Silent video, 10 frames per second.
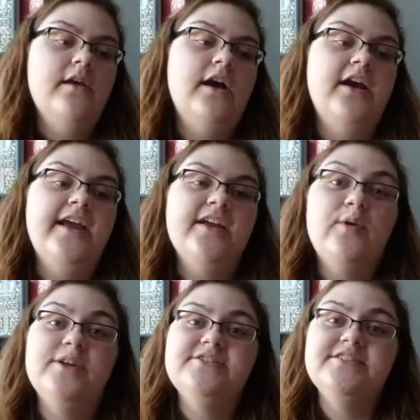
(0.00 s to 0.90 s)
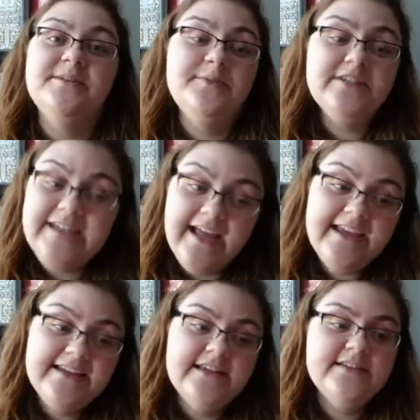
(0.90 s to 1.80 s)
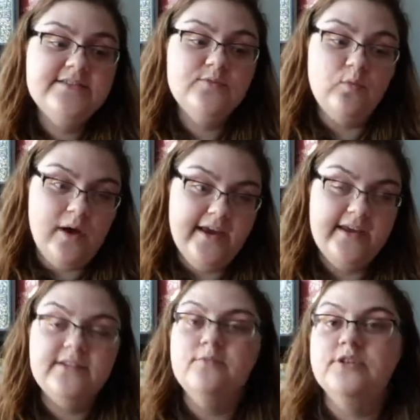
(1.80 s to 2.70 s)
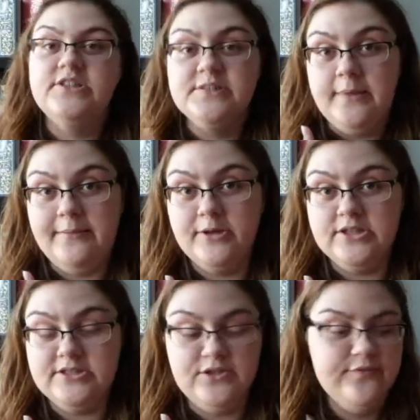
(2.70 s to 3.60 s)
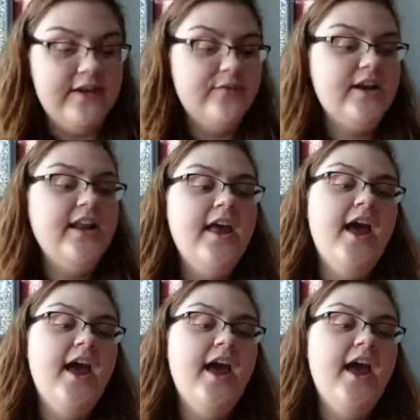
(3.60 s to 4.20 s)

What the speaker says: All right, question number 9 is wine, which is my personal favorite.